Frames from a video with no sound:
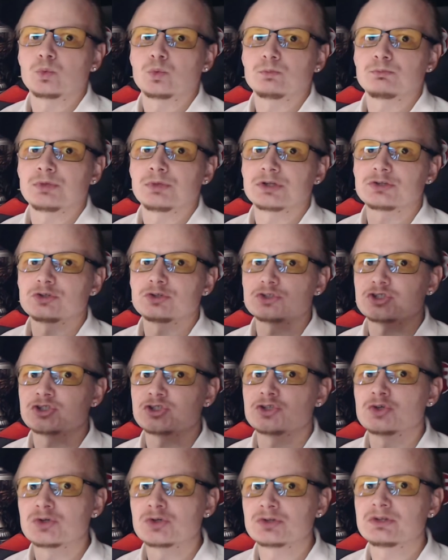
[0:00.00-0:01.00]
But you
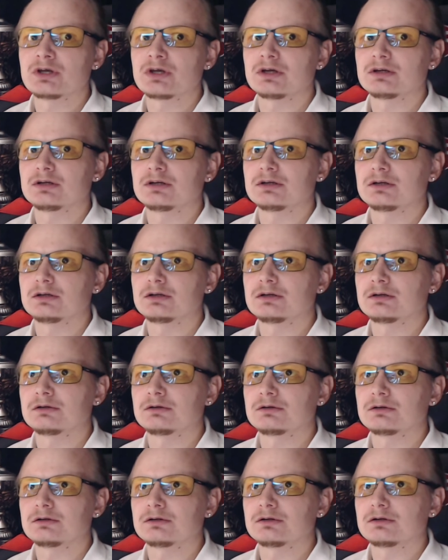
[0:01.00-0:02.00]
should
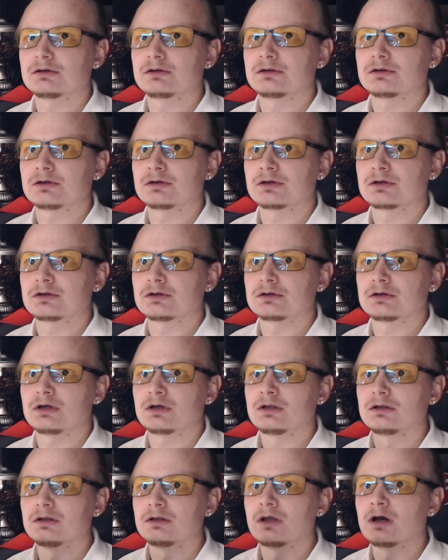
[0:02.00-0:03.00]

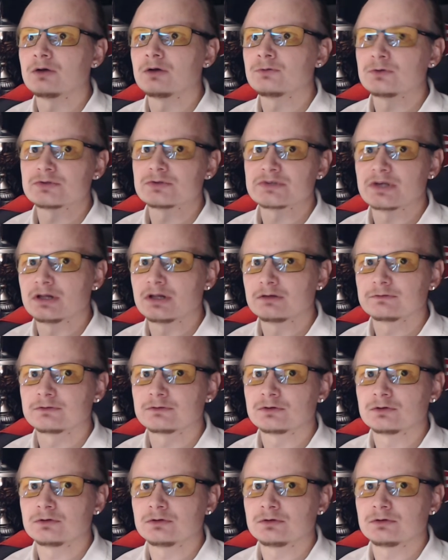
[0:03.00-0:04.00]
allow yourself
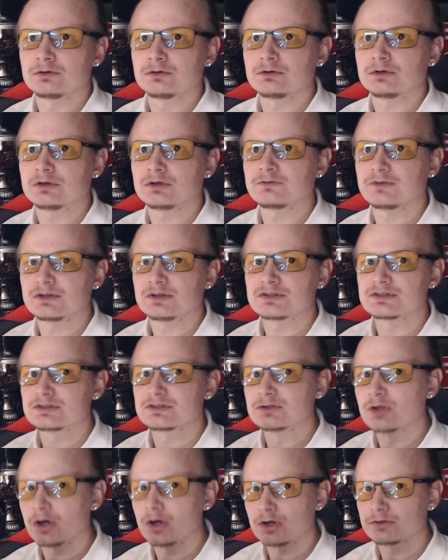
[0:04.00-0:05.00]
to, if it's
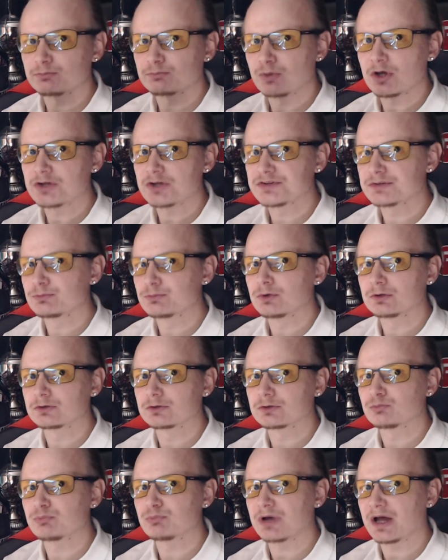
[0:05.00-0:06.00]
not possible
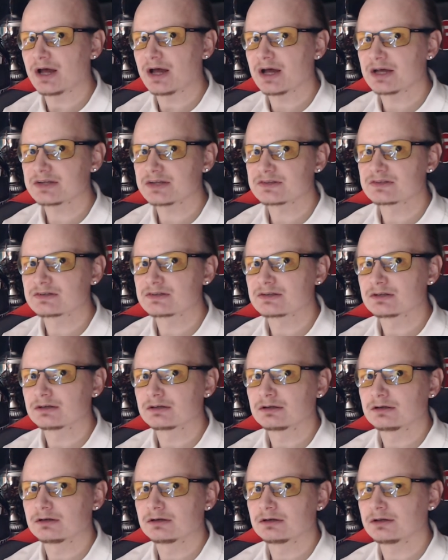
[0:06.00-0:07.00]
to pass
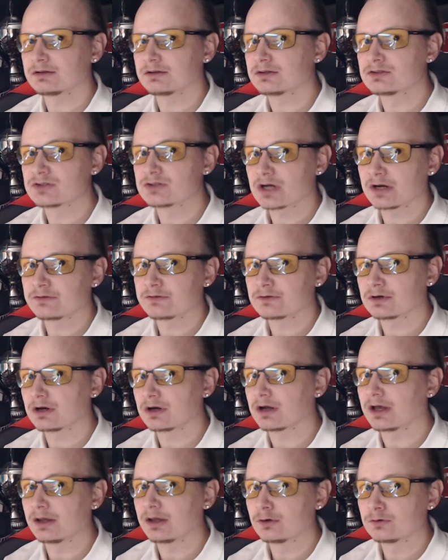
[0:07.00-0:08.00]
the driver
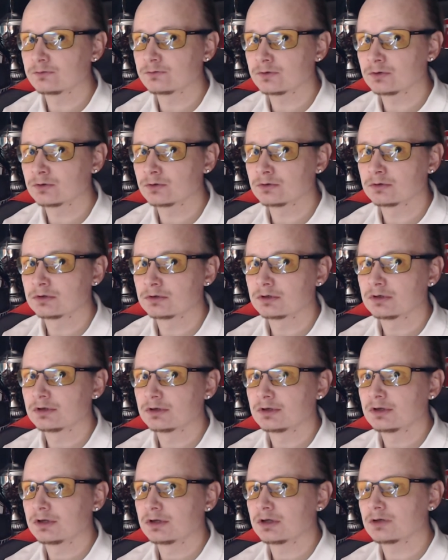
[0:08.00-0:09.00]
ahead of you,
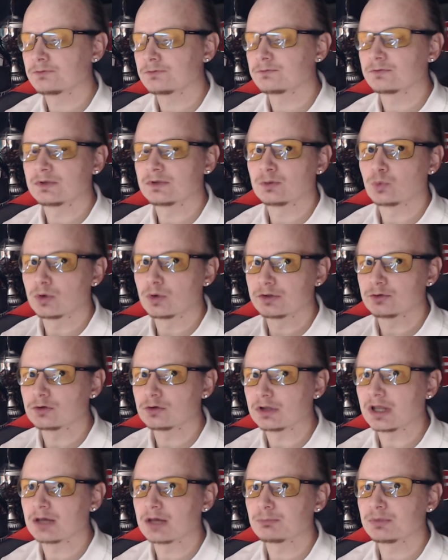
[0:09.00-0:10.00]
if the one you're
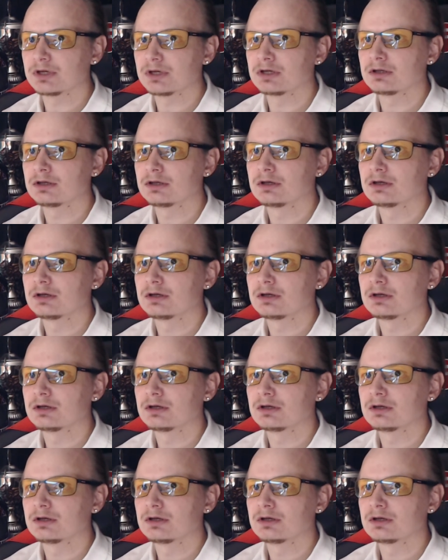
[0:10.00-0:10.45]
lapping,